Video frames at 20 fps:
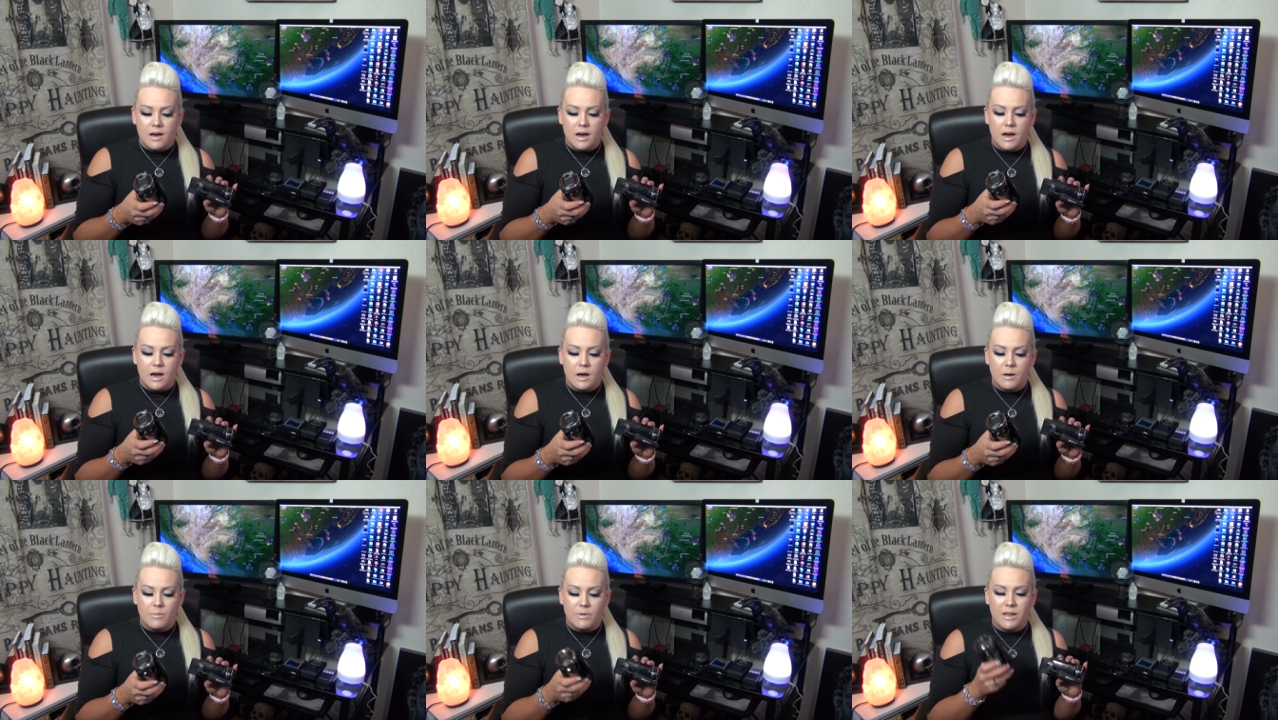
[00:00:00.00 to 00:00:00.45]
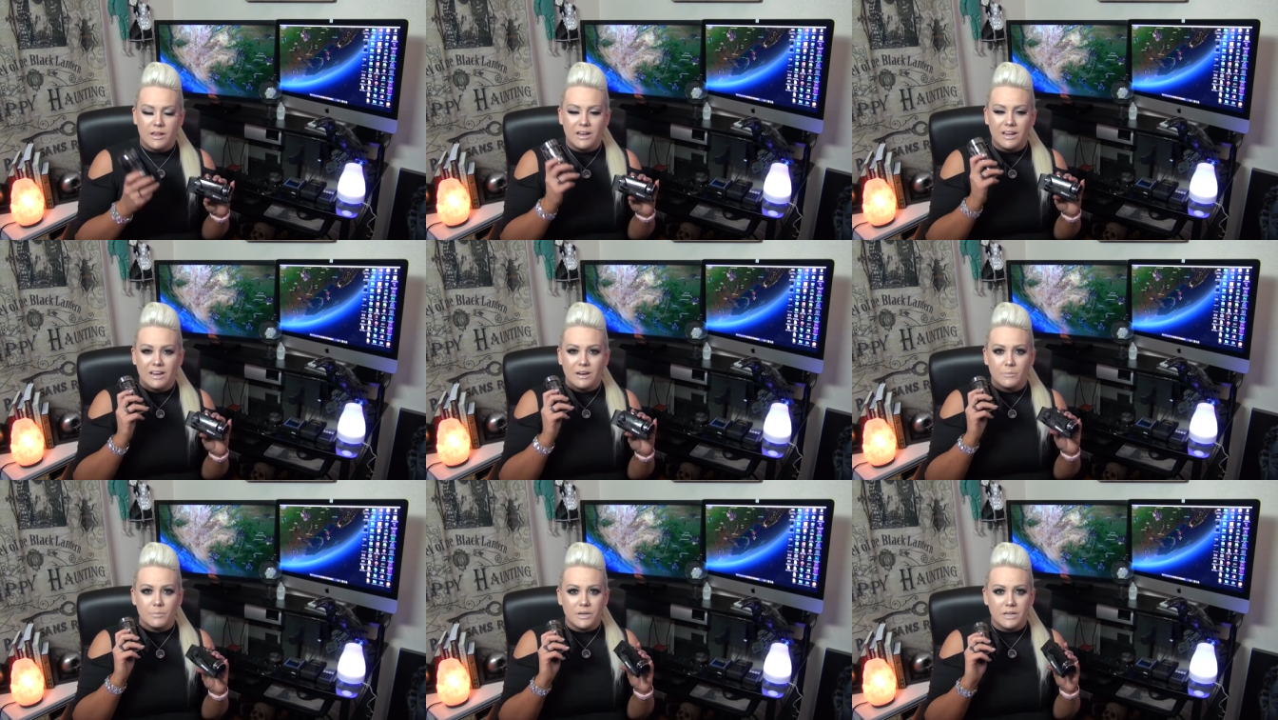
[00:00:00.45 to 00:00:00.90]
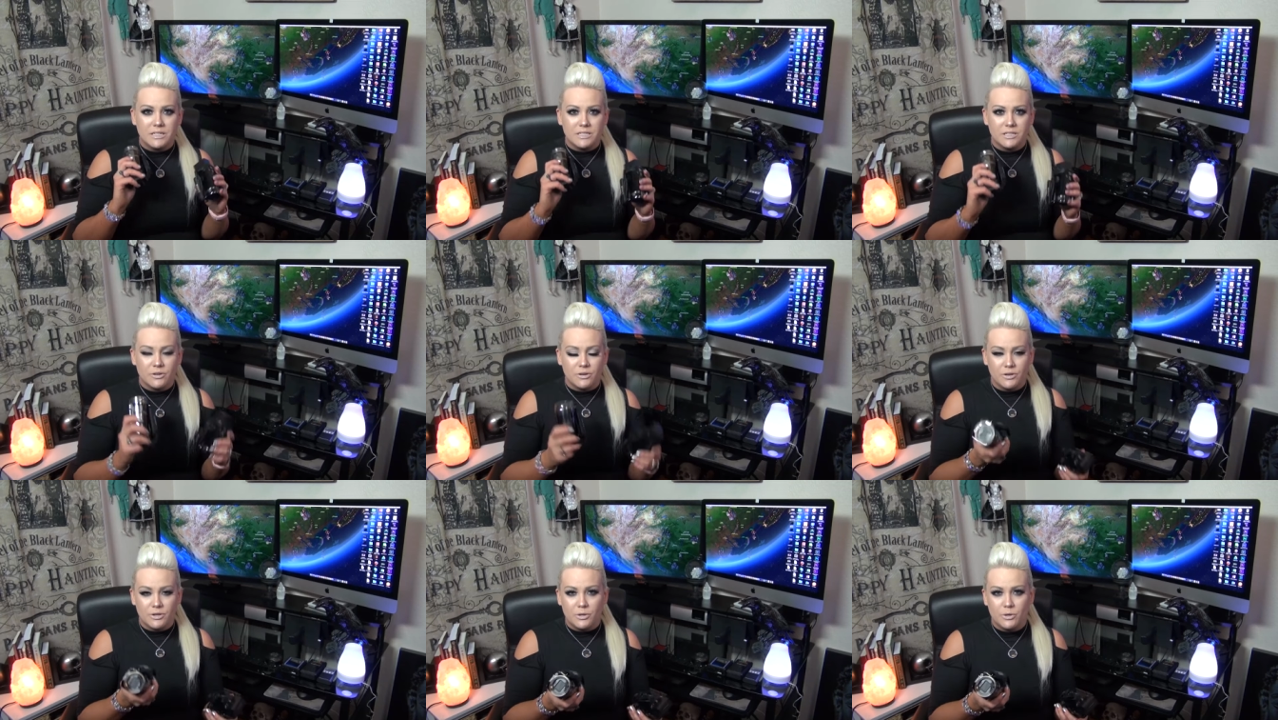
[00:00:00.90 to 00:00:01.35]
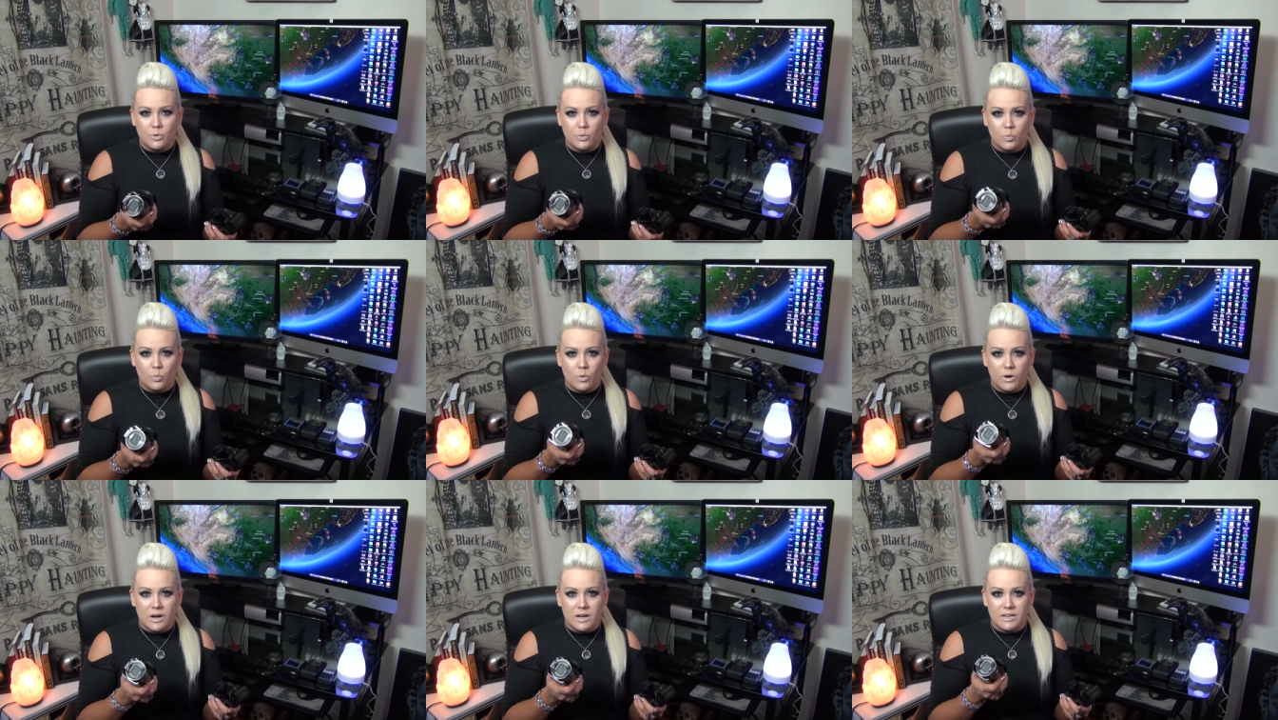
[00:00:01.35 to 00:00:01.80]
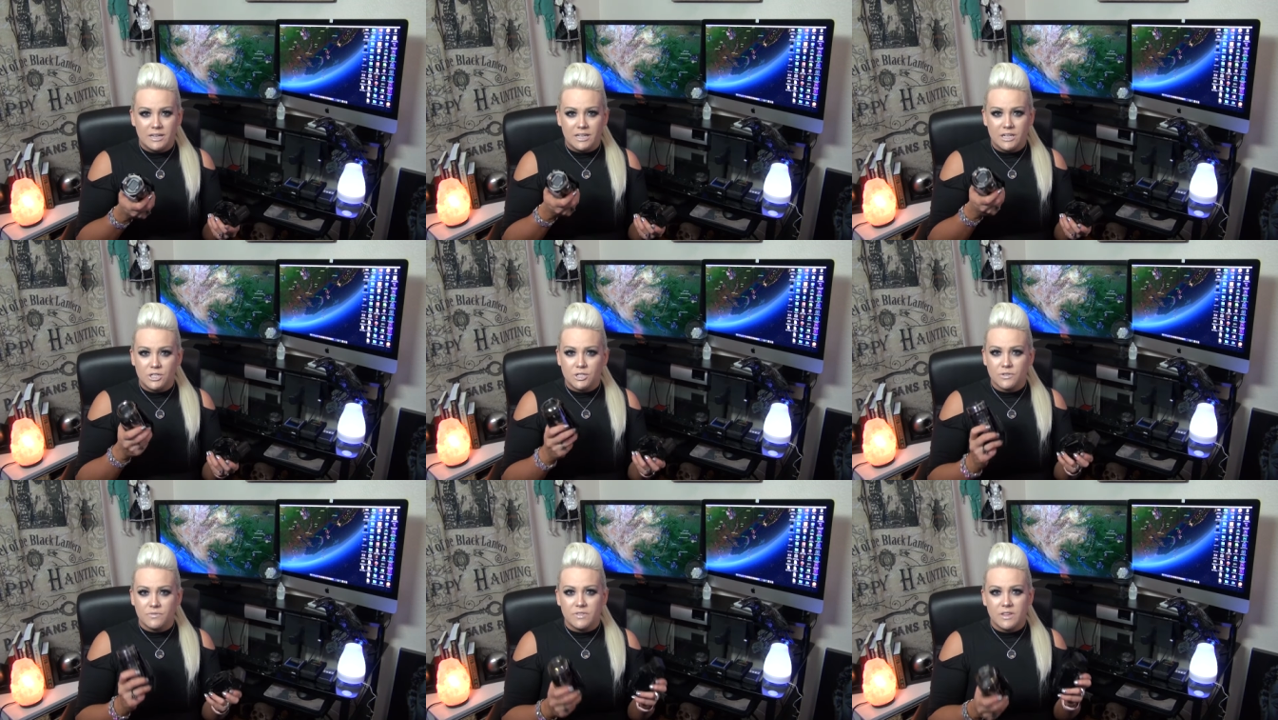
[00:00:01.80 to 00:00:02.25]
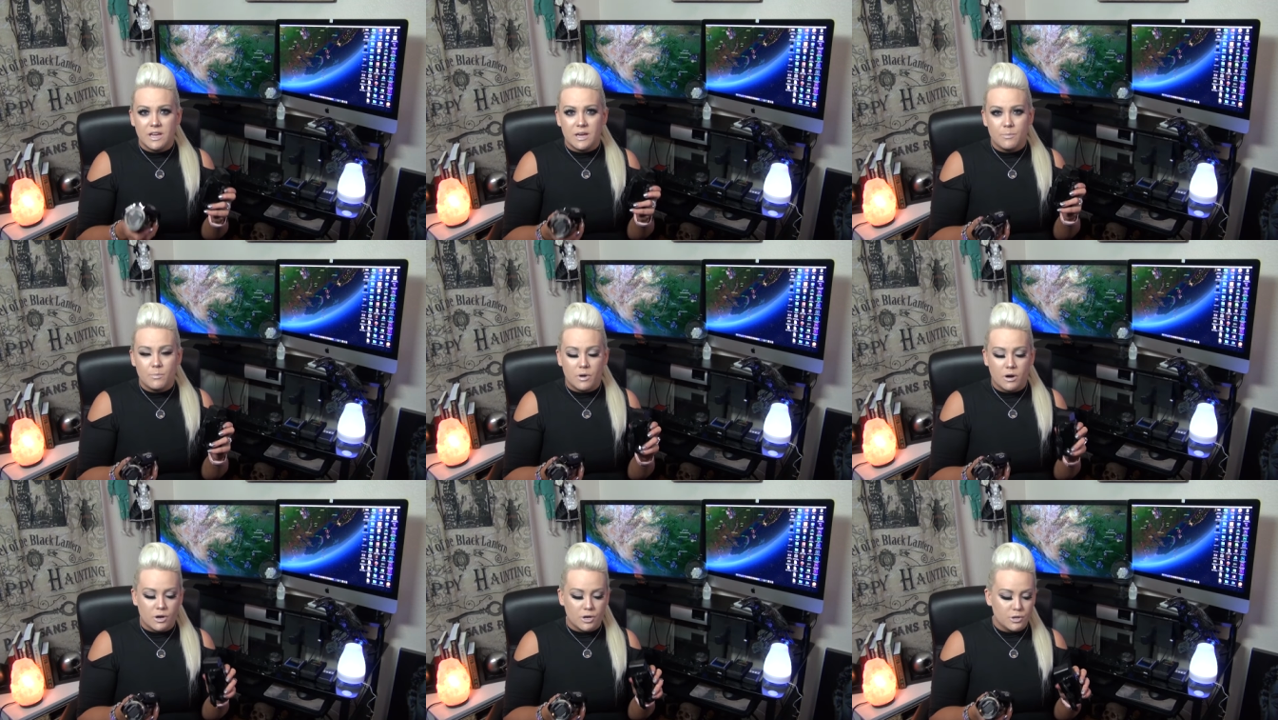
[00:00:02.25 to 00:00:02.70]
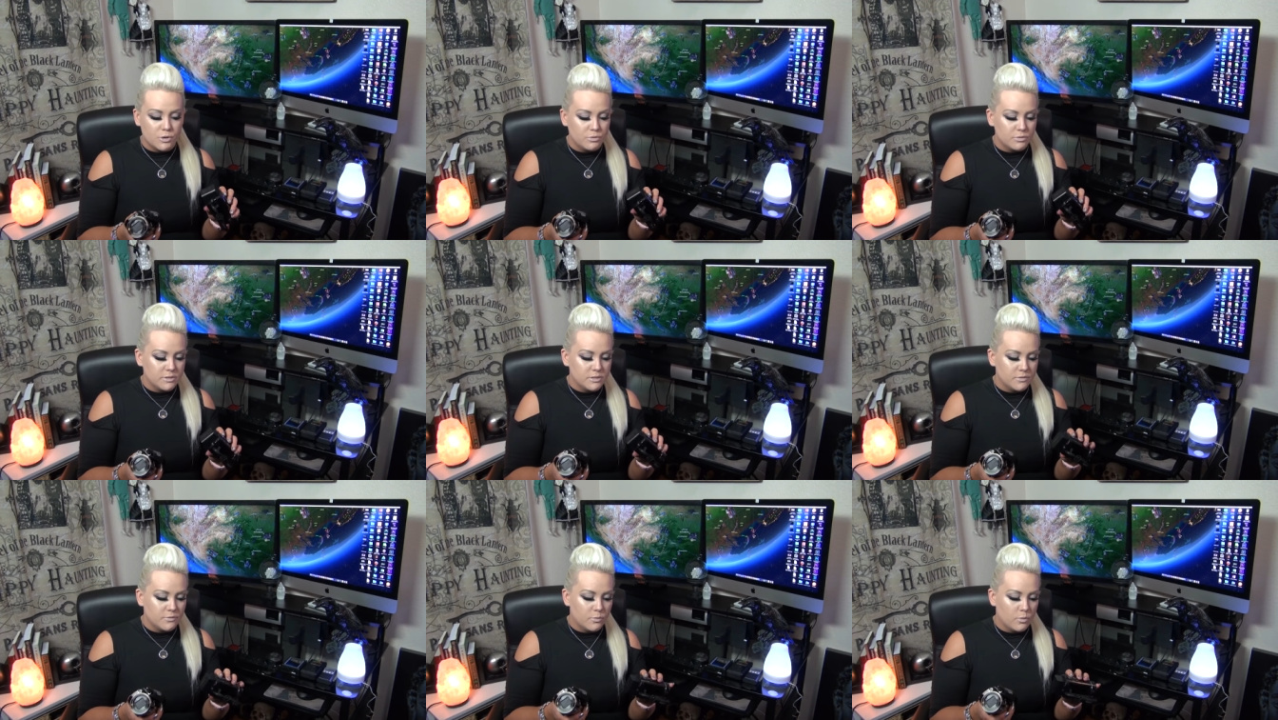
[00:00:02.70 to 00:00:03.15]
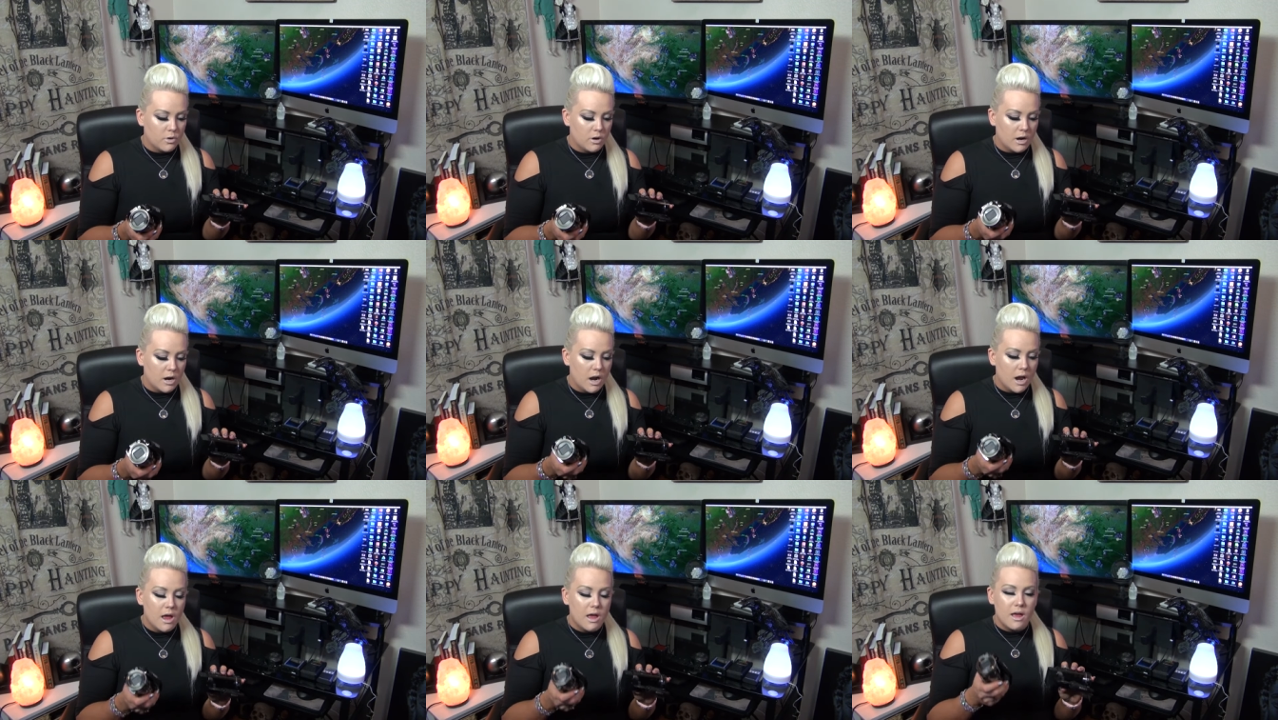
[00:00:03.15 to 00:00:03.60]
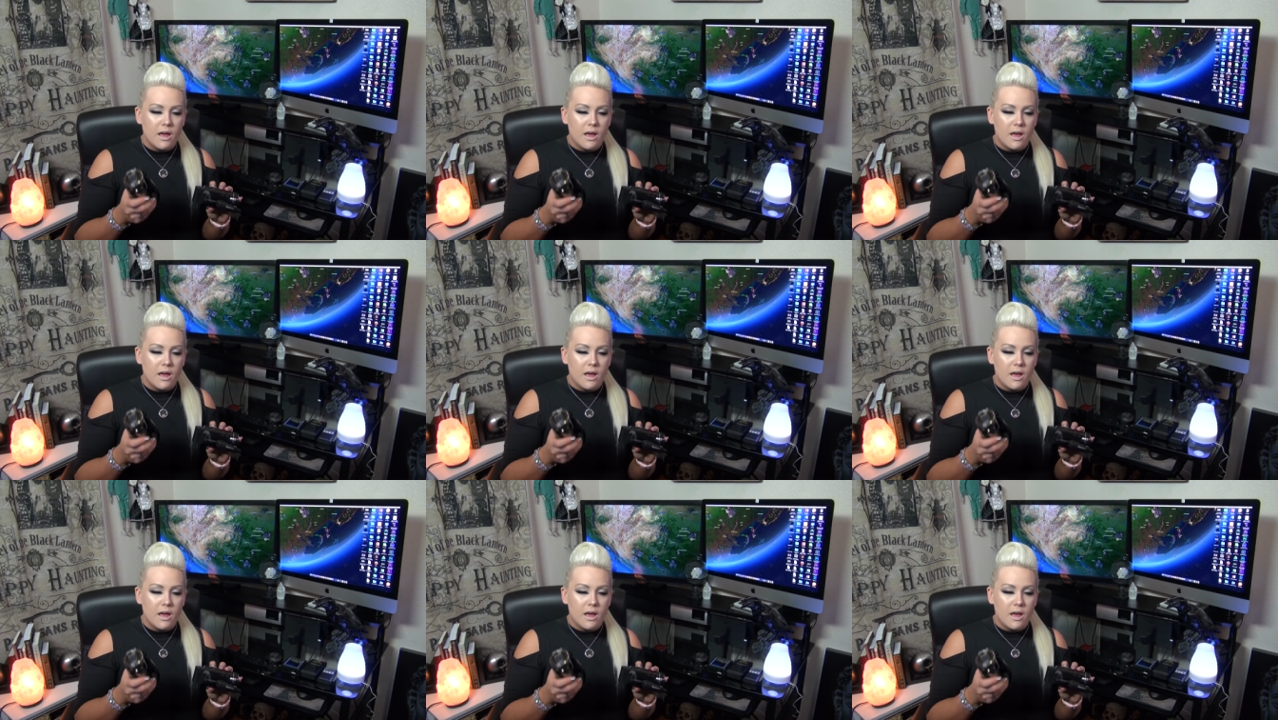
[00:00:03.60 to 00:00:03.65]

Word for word: um, and then I'm gonna tell you what each of them are used for.